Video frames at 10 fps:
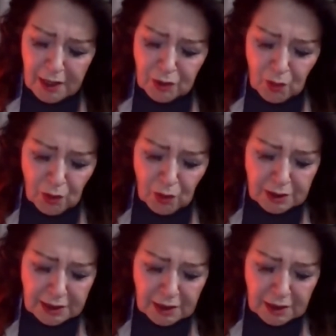and the
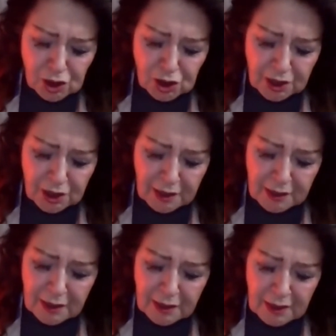word ish
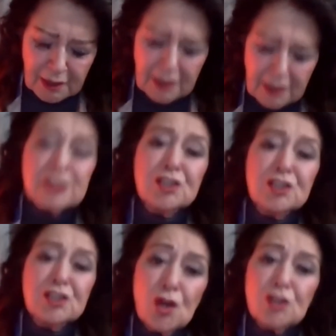here is
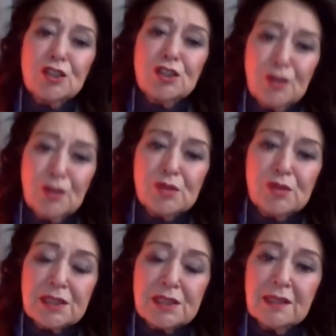not
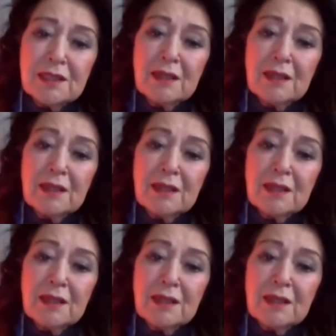used